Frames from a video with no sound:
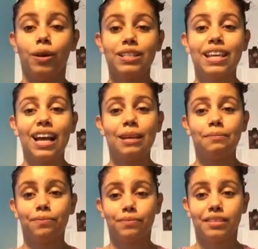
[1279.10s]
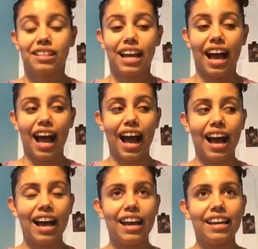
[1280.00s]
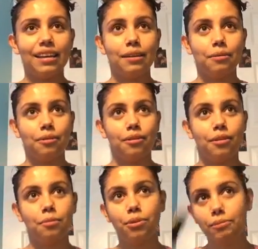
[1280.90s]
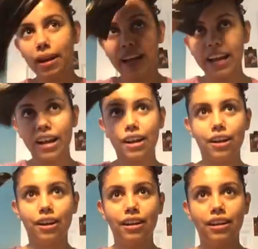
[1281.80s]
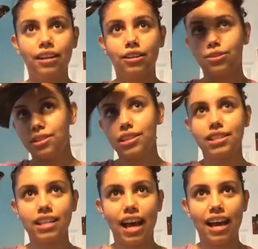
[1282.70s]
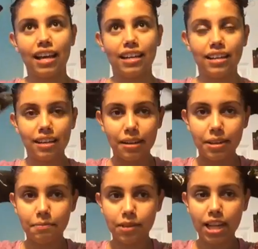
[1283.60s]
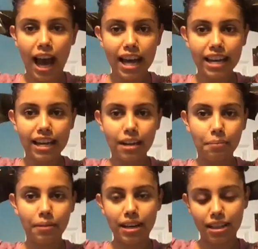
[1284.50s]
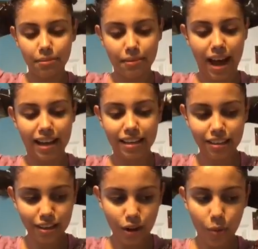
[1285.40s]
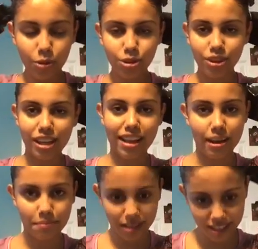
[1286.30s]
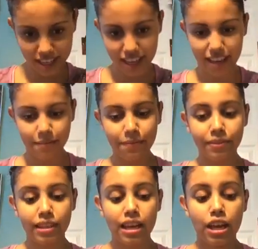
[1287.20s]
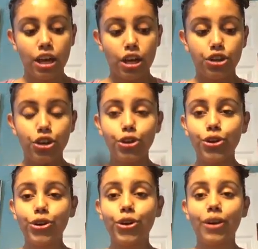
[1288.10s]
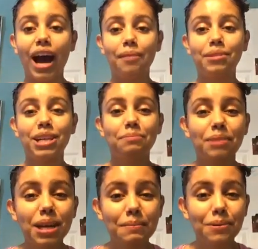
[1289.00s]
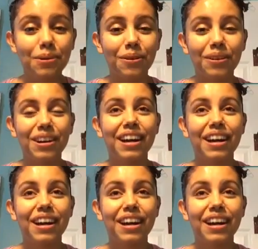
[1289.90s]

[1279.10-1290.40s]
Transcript: One time, good. I put my hair to the side and tied it in a bun in the back, almost looking like a pixie cut. You don't know how many people